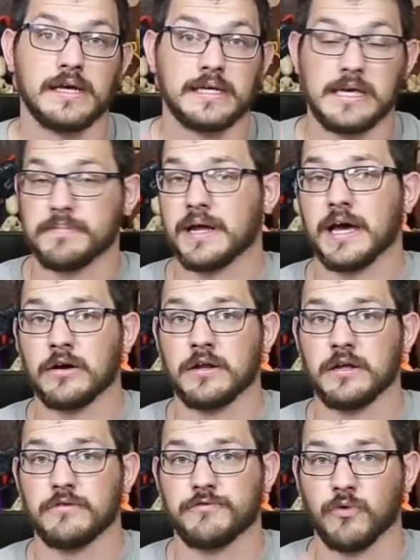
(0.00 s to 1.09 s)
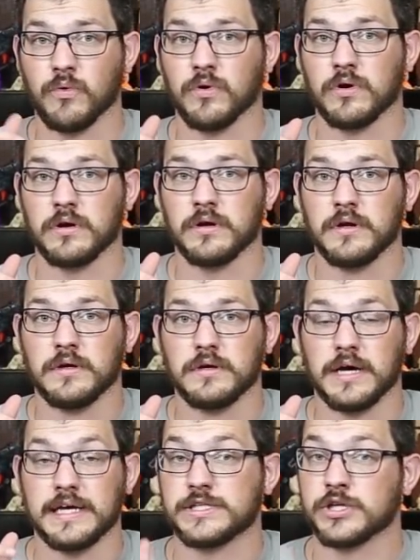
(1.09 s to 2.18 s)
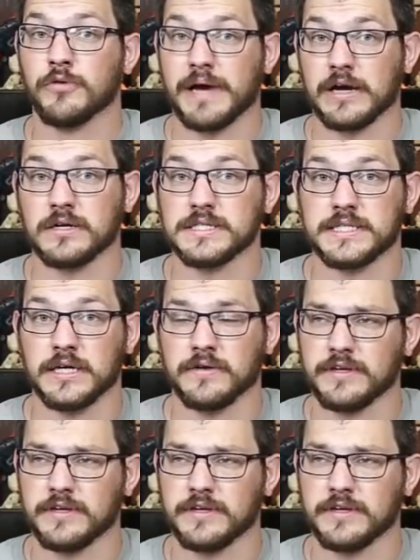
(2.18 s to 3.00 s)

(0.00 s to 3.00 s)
Keep an eye on it for it to go back on sale.